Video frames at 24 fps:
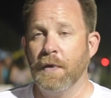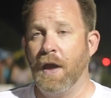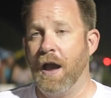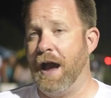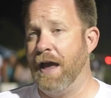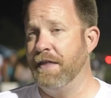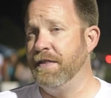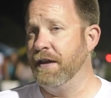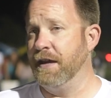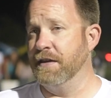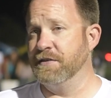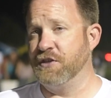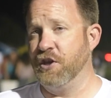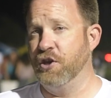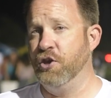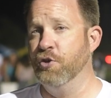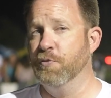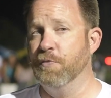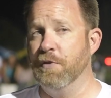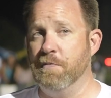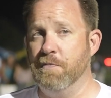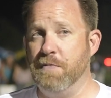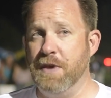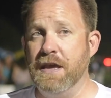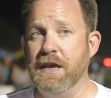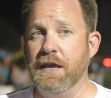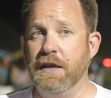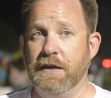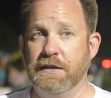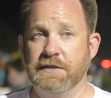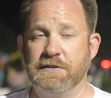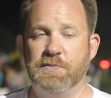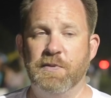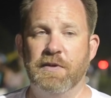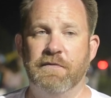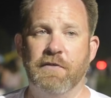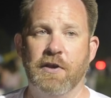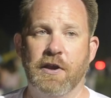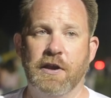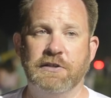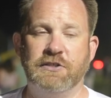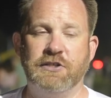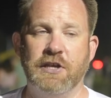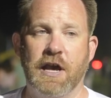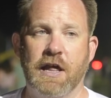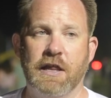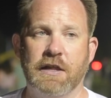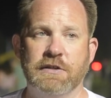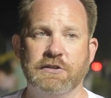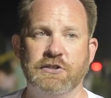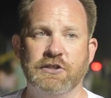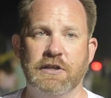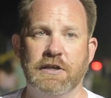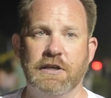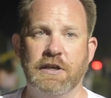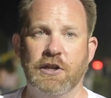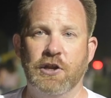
I think as a human being, it's been very challenging.